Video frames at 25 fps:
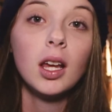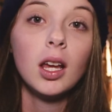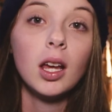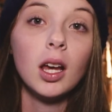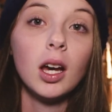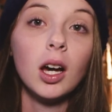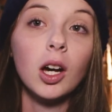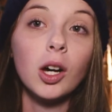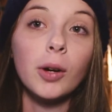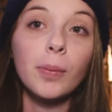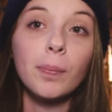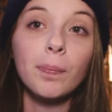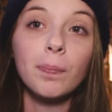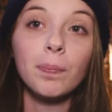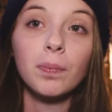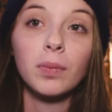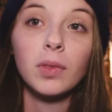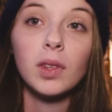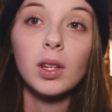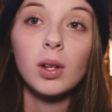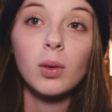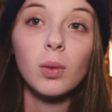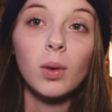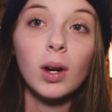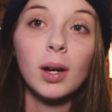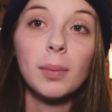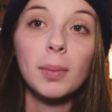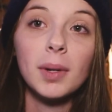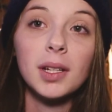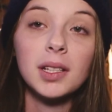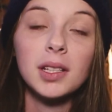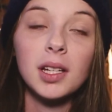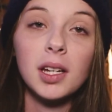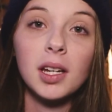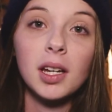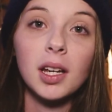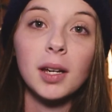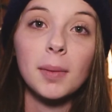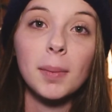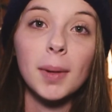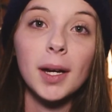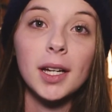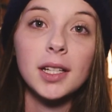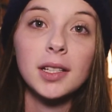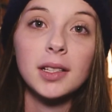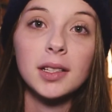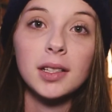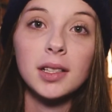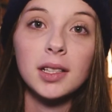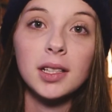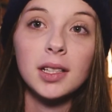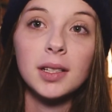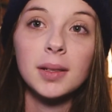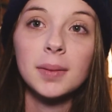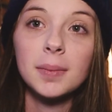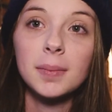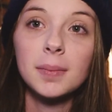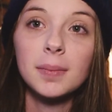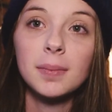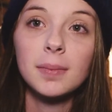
Why am I saying capacity?